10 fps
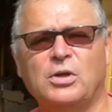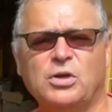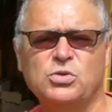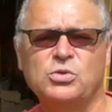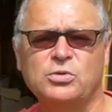
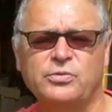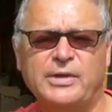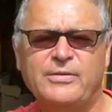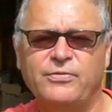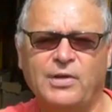a sort of
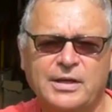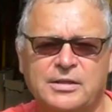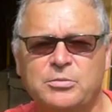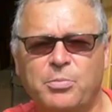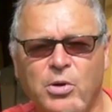
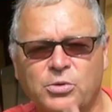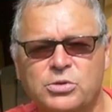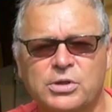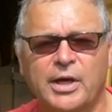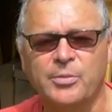inflated
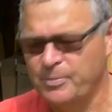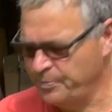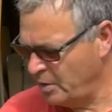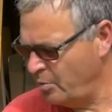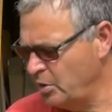box shape.
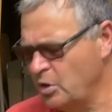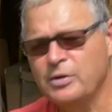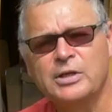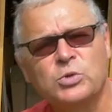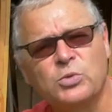I'll be
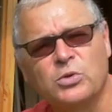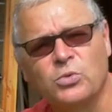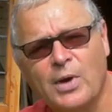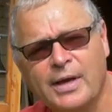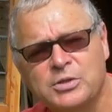doing this with a
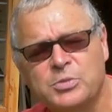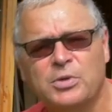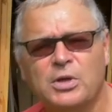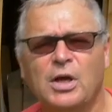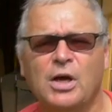rasp
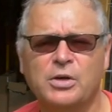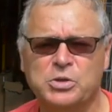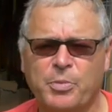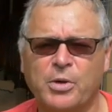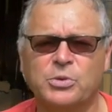and a
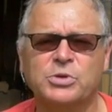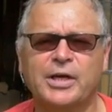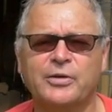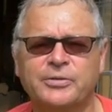spoke shave.